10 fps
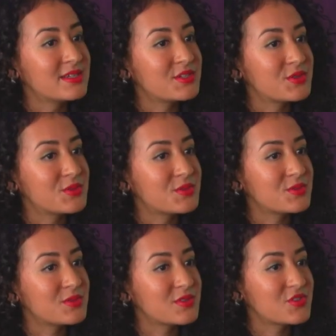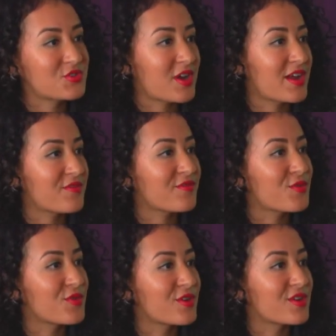to strive
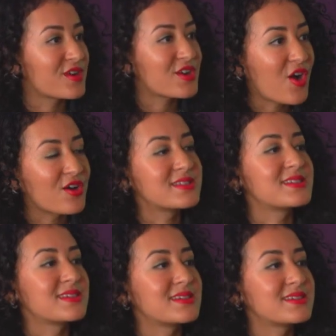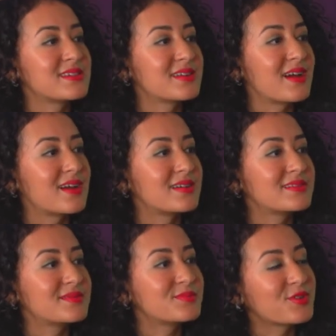for constant uh,
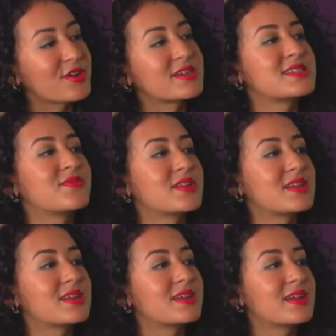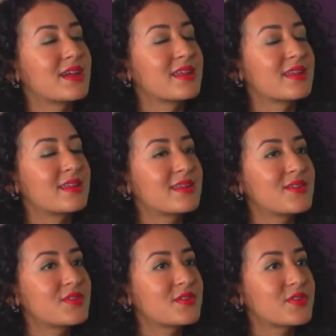productivity. And
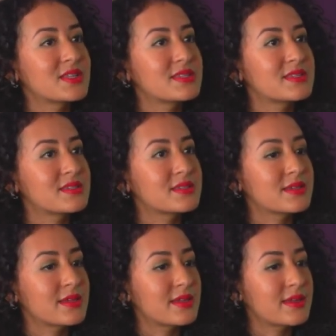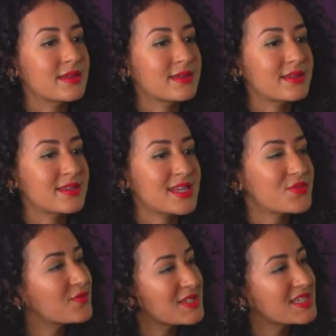even if it's
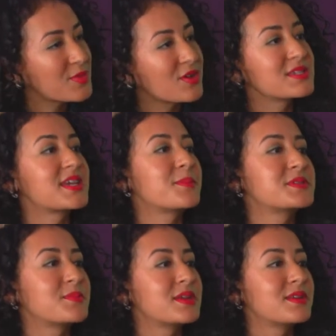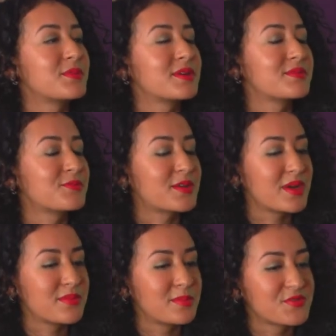even if it's small steps, I mean, my, one of
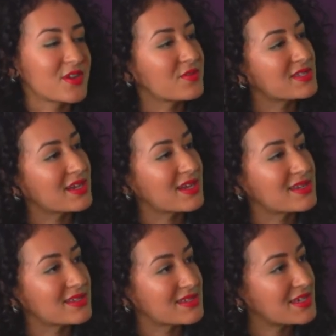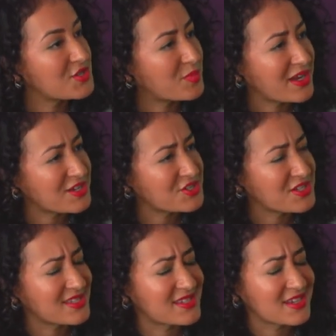my mom's favorite sayings is inch by inch,
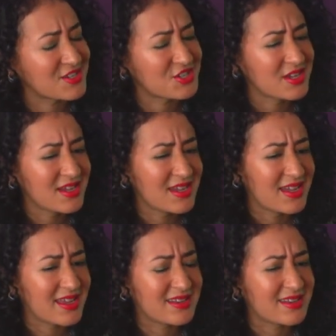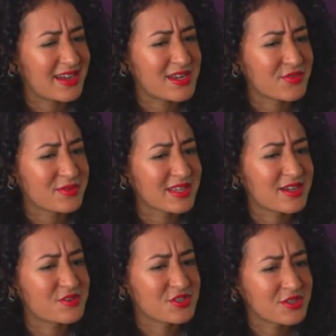it's a cinch. And I never really
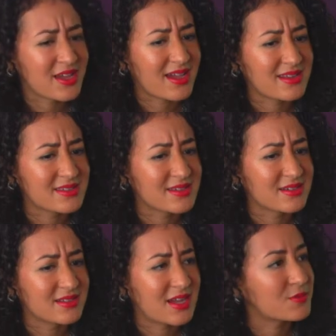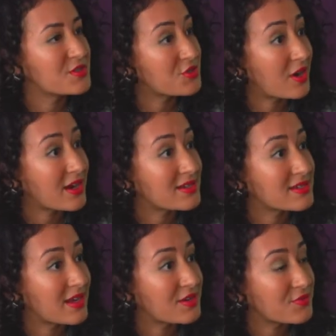understood that until I was trying
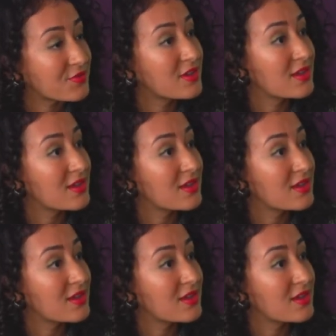to kind of